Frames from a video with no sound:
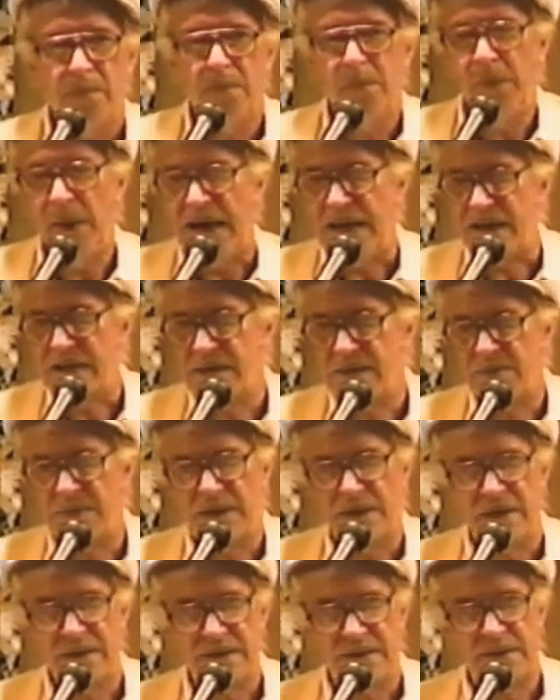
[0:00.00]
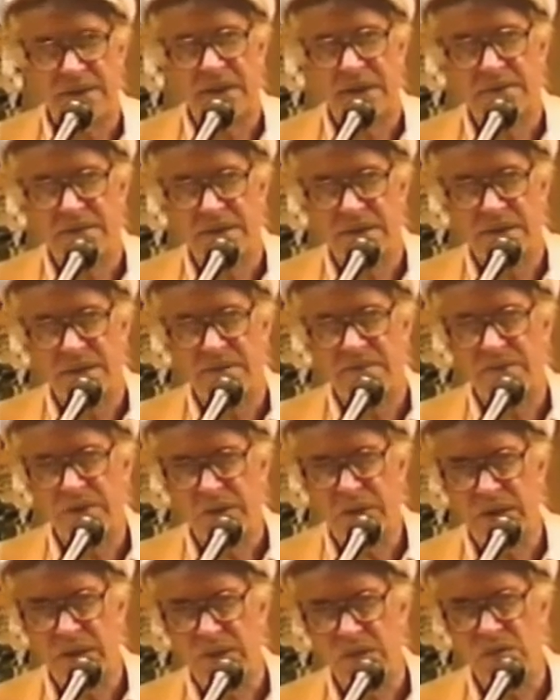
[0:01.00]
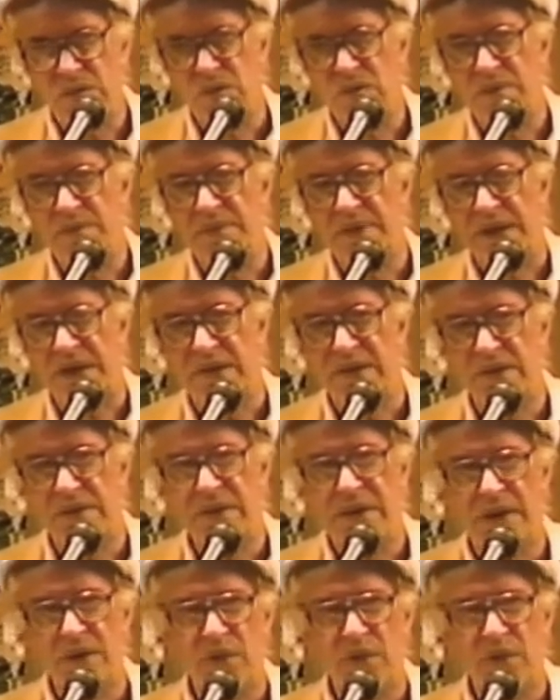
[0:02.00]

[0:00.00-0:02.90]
bites, because it's a very unusual picture.